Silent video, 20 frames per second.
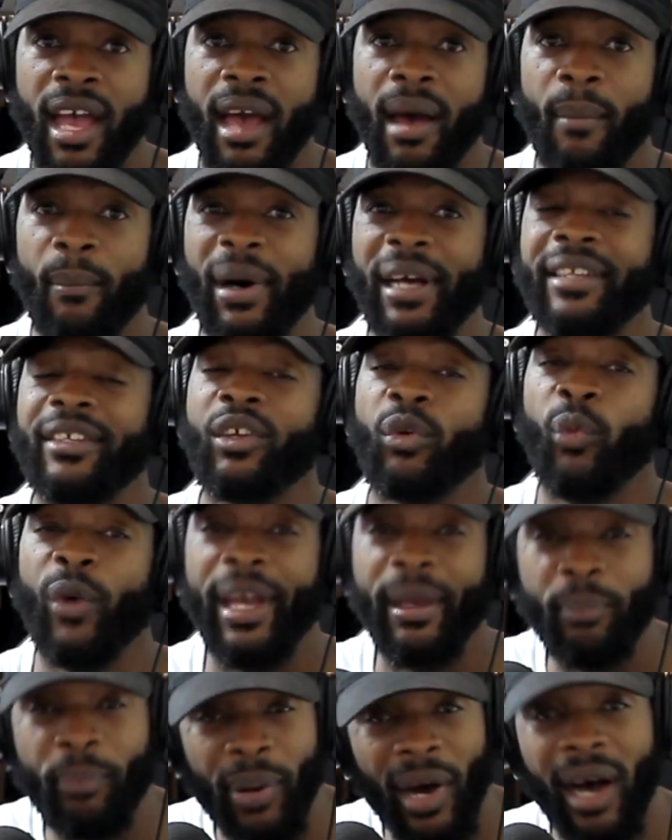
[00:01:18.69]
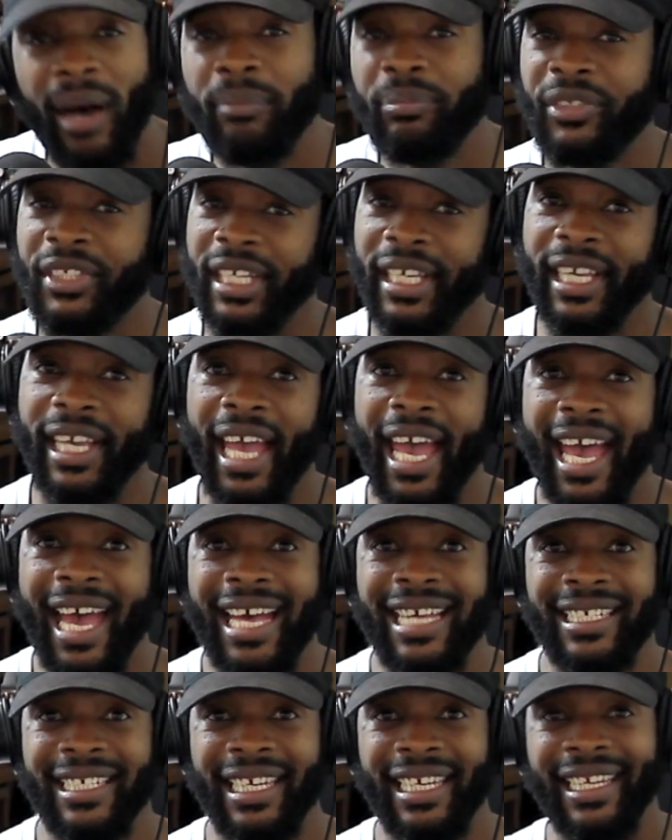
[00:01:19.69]
But the way PUBG
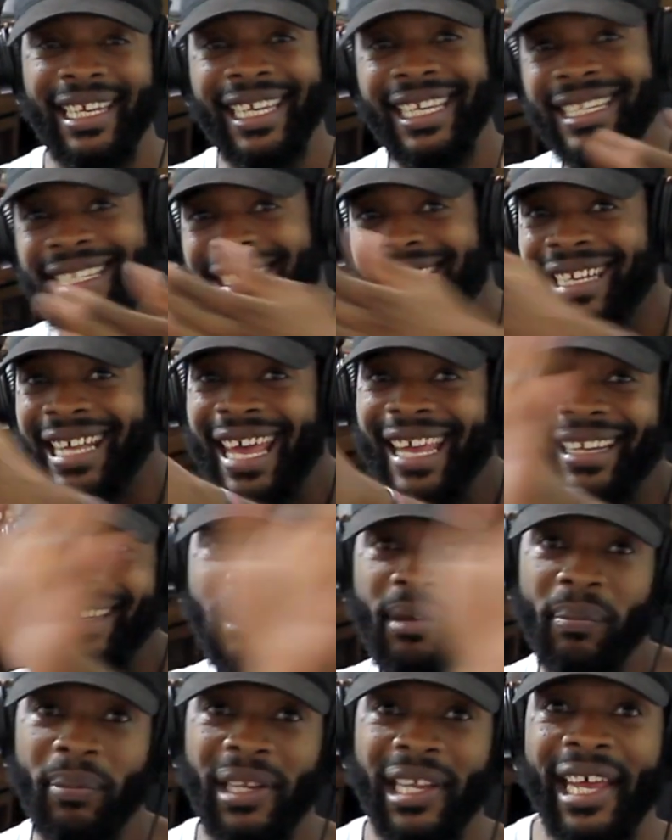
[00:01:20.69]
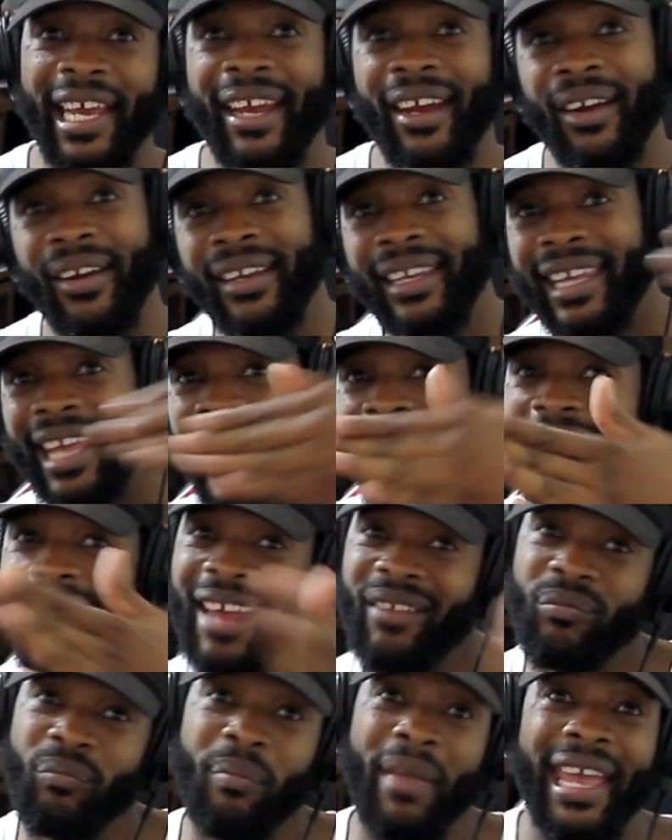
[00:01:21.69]
has it is like the player
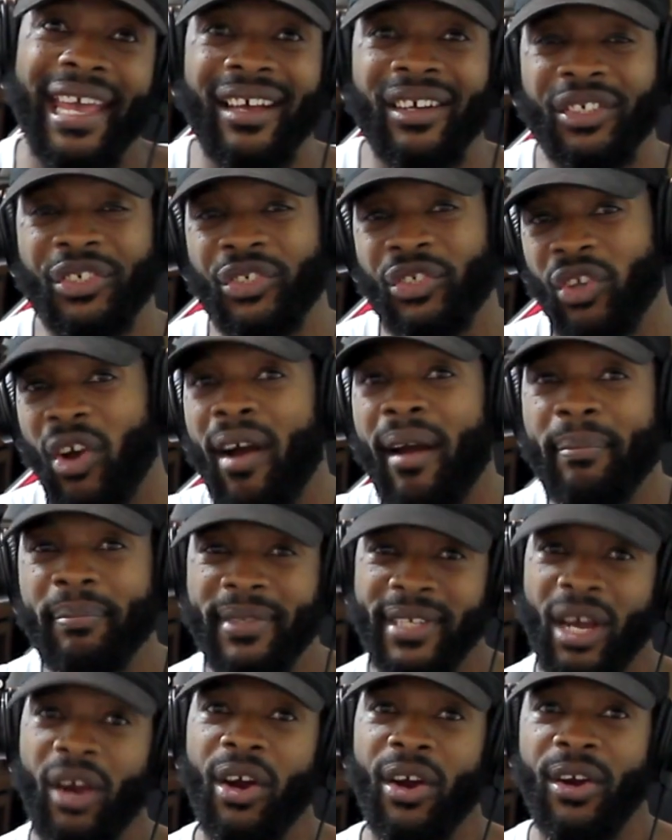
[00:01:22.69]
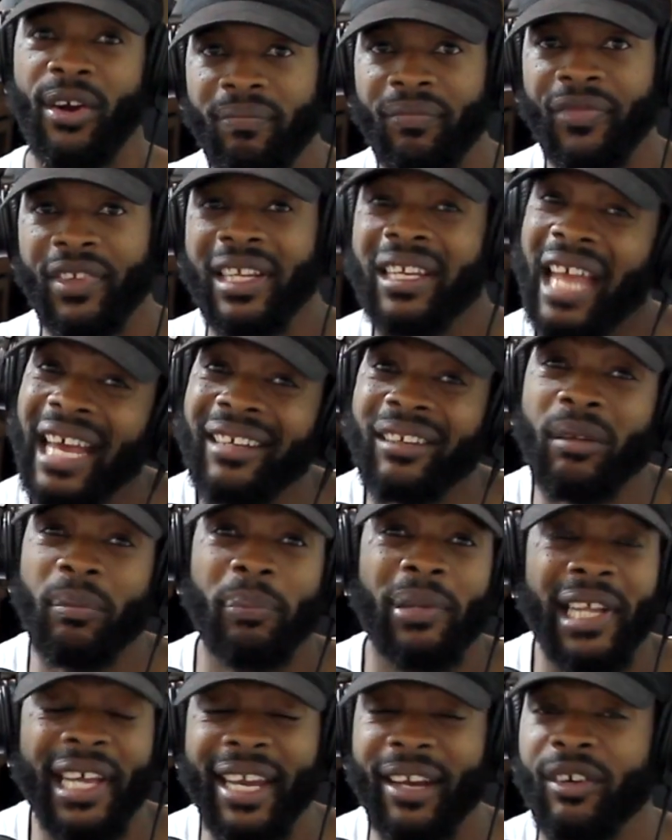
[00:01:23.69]
can't make a sharp turn. Like the
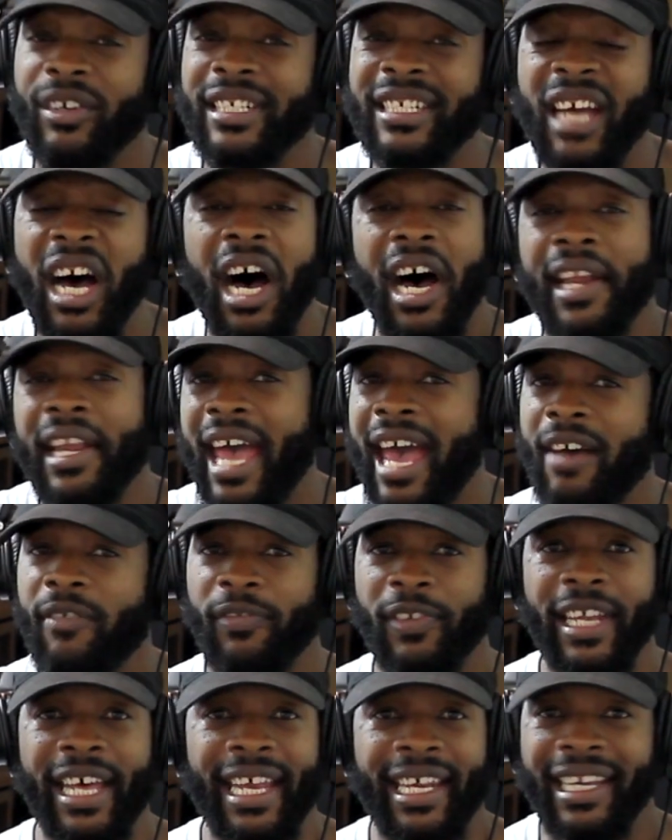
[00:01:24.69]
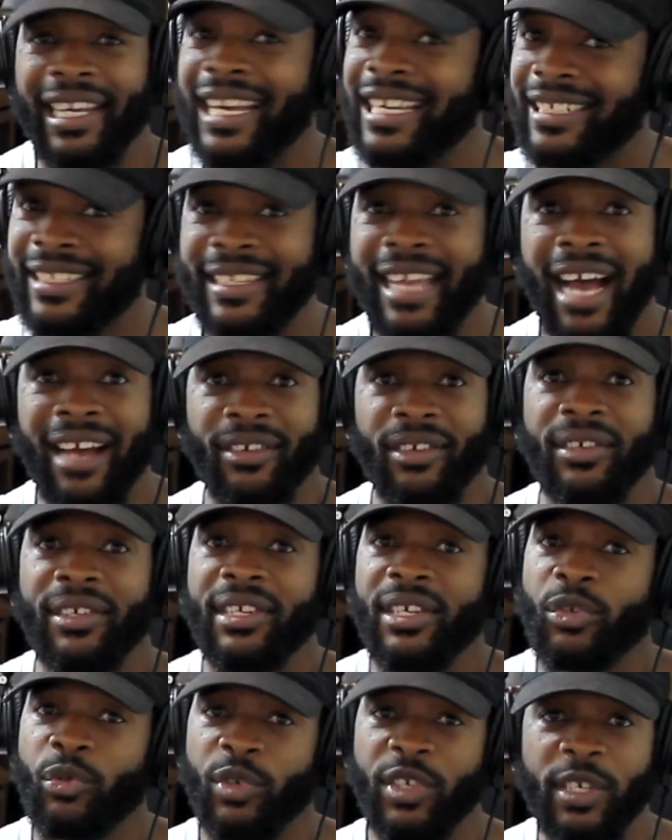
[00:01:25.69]
player is unathletic, as Dr.
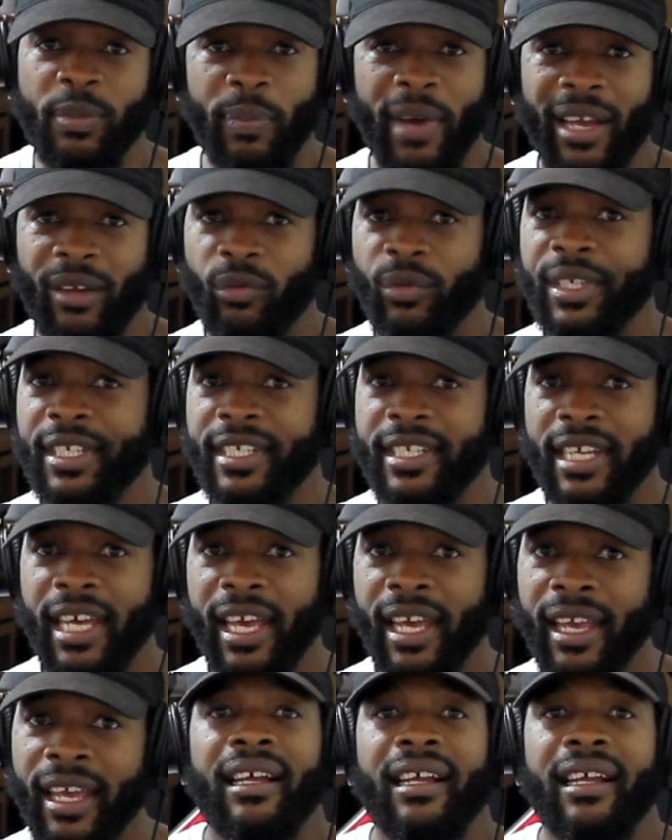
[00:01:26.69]
Disrespect would say.